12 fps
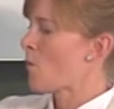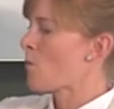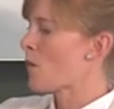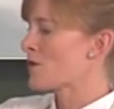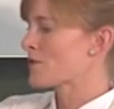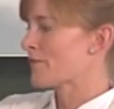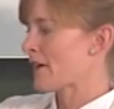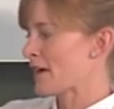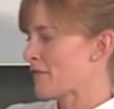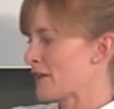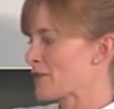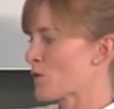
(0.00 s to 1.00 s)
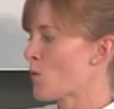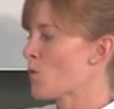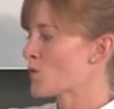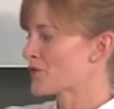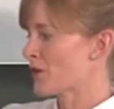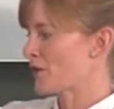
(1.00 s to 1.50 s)
What fan grill is
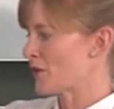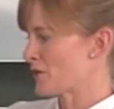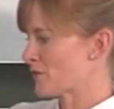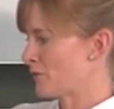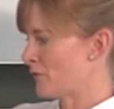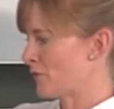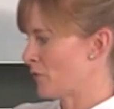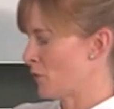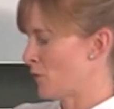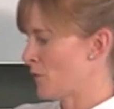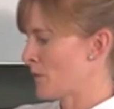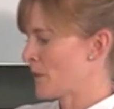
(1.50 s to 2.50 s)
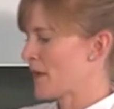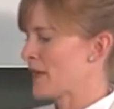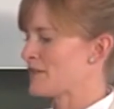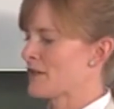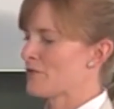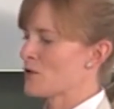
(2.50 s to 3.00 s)
also useful for
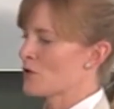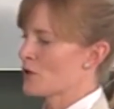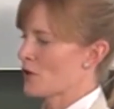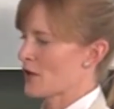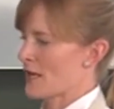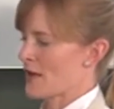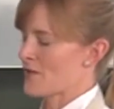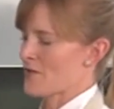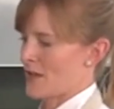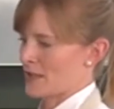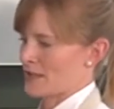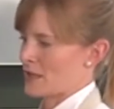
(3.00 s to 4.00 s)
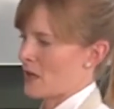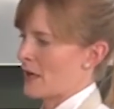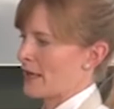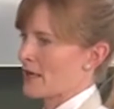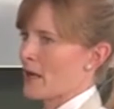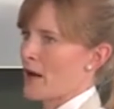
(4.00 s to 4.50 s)
is if you're cooking things
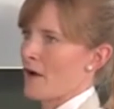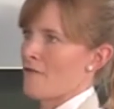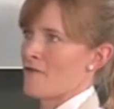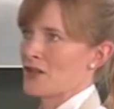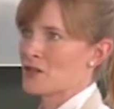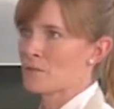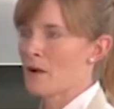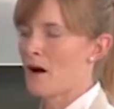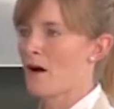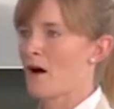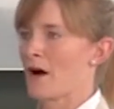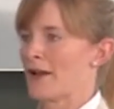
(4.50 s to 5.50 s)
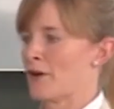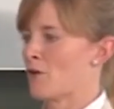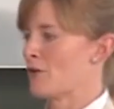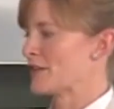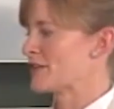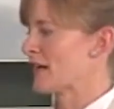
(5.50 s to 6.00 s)
like a fish pie
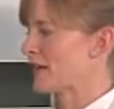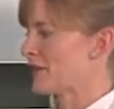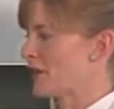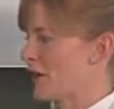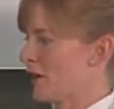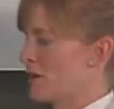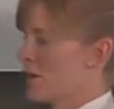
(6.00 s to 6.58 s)
or a lasagna,